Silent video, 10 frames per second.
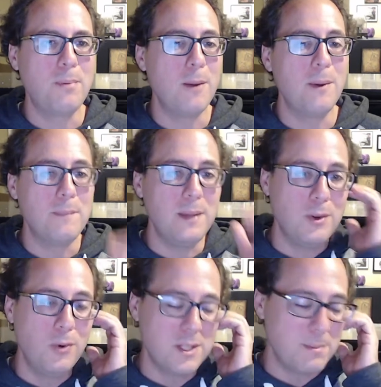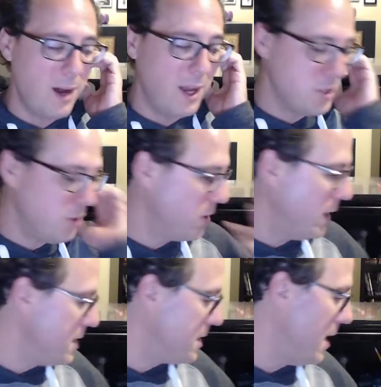about being cool, it's modular,
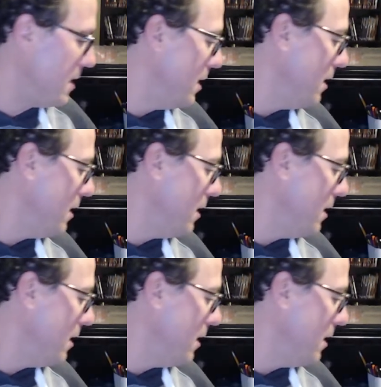is that